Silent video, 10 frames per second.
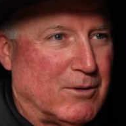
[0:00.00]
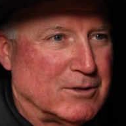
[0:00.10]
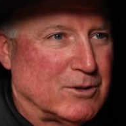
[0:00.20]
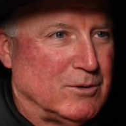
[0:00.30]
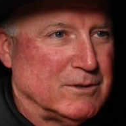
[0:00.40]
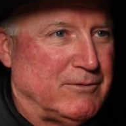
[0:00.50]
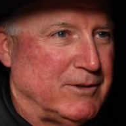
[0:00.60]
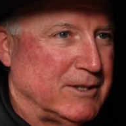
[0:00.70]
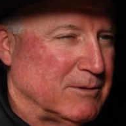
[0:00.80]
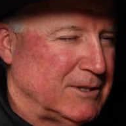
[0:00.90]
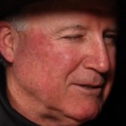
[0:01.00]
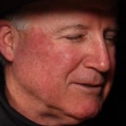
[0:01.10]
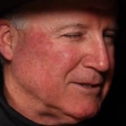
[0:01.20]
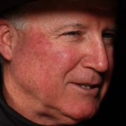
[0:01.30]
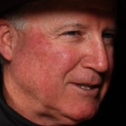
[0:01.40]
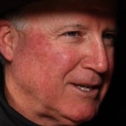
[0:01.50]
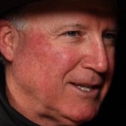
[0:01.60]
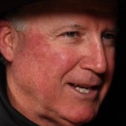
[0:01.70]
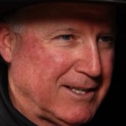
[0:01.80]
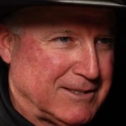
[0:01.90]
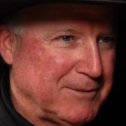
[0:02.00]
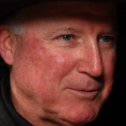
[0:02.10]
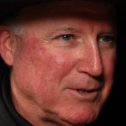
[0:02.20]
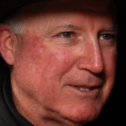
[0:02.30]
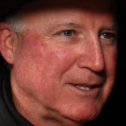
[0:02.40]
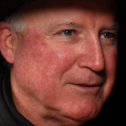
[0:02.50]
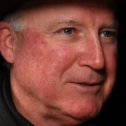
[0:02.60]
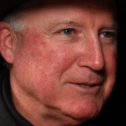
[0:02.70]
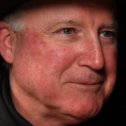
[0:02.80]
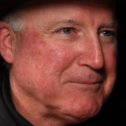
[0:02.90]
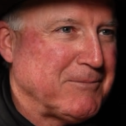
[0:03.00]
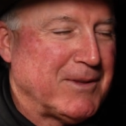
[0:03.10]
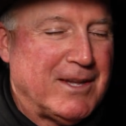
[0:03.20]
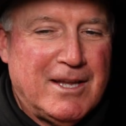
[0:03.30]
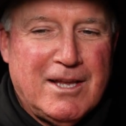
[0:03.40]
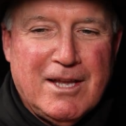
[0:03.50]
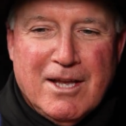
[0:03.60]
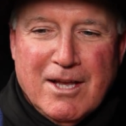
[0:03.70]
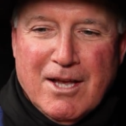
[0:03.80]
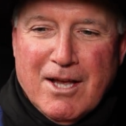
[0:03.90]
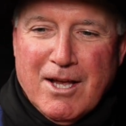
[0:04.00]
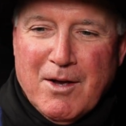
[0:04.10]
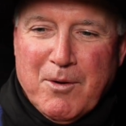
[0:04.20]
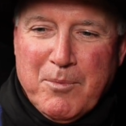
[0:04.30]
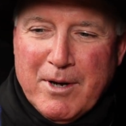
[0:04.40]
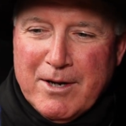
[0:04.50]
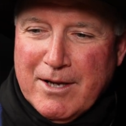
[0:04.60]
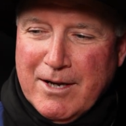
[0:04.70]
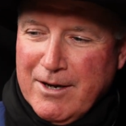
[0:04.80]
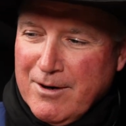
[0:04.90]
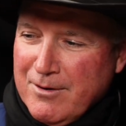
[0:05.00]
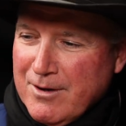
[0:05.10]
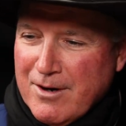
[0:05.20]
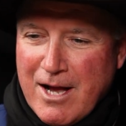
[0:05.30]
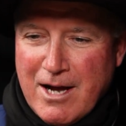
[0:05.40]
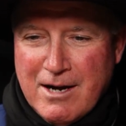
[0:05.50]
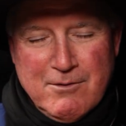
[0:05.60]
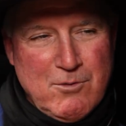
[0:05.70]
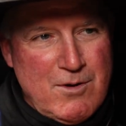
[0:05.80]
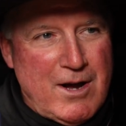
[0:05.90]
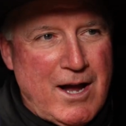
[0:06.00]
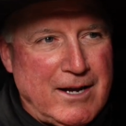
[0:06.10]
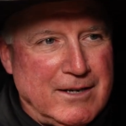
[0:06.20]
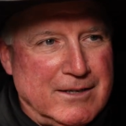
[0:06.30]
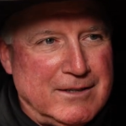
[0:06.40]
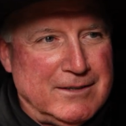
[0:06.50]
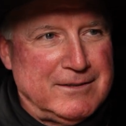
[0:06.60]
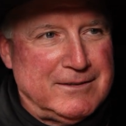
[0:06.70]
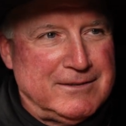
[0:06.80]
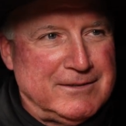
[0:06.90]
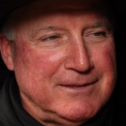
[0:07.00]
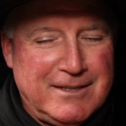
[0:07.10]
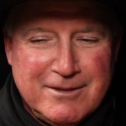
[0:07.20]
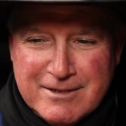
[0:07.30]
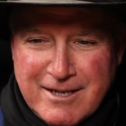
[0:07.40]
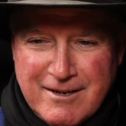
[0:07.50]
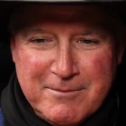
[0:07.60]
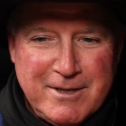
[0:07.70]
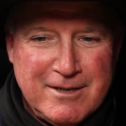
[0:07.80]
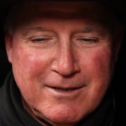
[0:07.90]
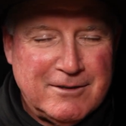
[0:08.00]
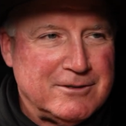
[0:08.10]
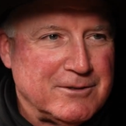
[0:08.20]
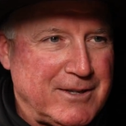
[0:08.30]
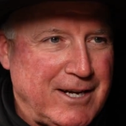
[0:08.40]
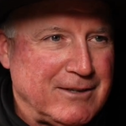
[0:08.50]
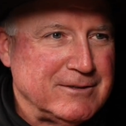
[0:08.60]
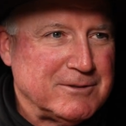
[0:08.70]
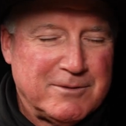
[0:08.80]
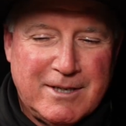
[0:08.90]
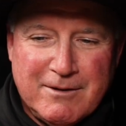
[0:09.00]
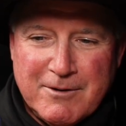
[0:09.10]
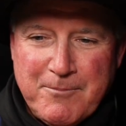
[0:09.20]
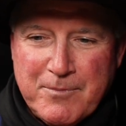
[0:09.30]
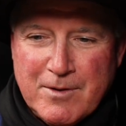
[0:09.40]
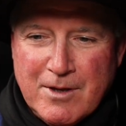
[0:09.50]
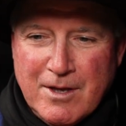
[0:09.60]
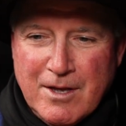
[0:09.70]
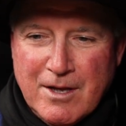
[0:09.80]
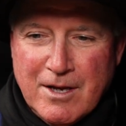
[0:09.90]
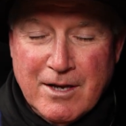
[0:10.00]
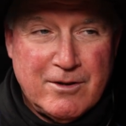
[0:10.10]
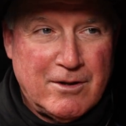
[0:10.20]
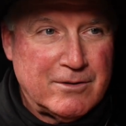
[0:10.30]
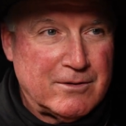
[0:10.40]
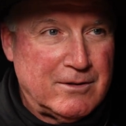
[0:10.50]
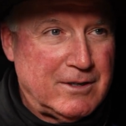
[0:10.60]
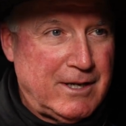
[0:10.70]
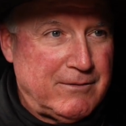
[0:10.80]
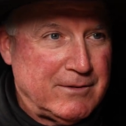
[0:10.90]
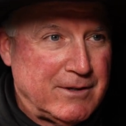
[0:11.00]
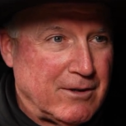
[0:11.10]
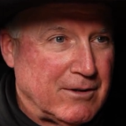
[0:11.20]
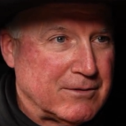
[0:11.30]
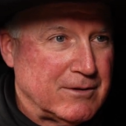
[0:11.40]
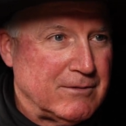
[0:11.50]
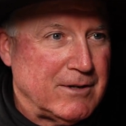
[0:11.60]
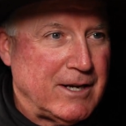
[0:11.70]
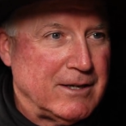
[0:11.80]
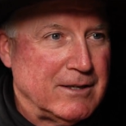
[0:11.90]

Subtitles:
Or schools of fish, which I don't see a lot of that except on television. But here they're however wide, and there's how many hundreds or thousands or whatever, and they all turn left and they all turn right.